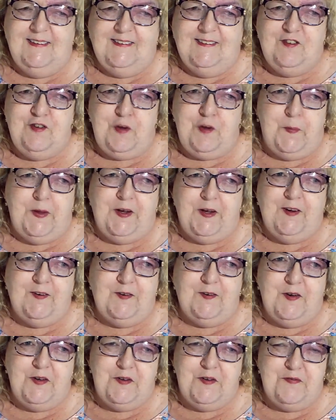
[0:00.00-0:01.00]
showing
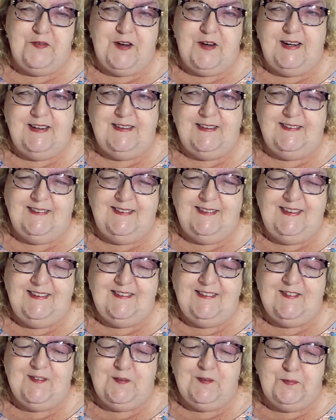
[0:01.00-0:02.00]
her on fire.
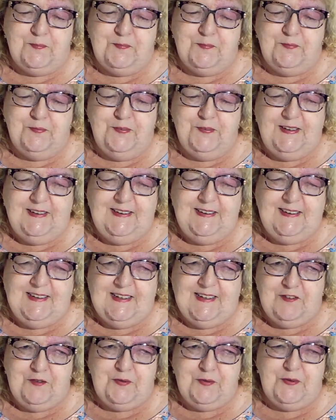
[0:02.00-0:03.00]
It's really
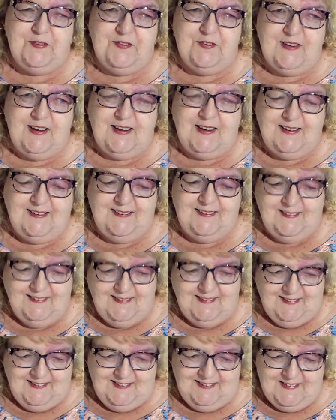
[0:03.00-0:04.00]
interesting,
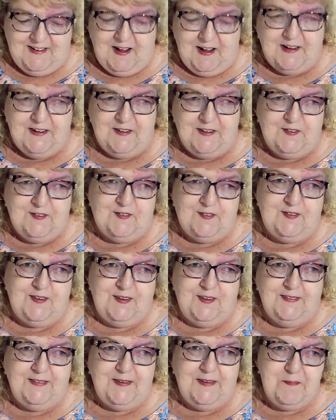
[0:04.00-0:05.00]
not
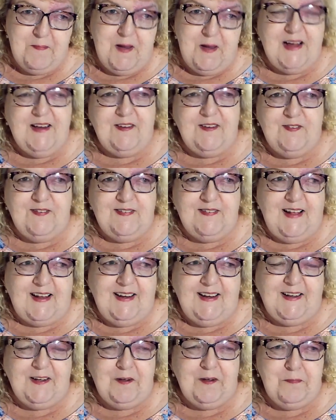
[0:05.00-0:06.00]
necessarily my
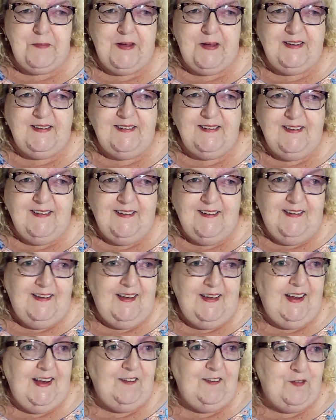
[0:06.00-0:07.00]
aesthetic, but
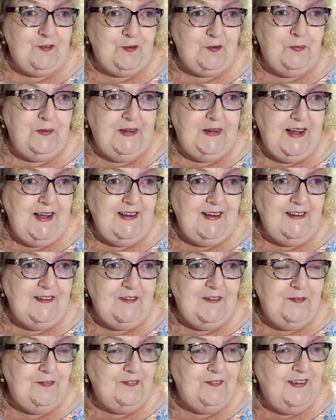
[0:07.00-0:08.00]
it's creative,
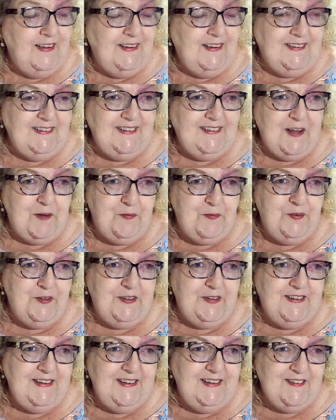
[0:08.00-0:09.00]
and it
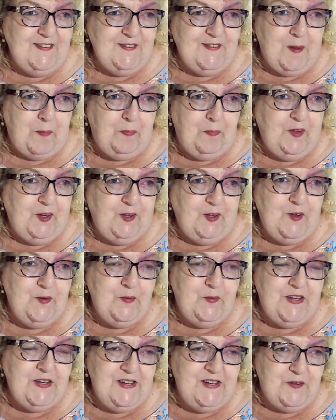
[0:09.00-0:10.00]
definitely is something new
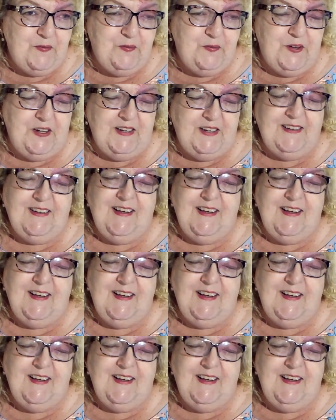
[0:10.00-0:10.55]
and different.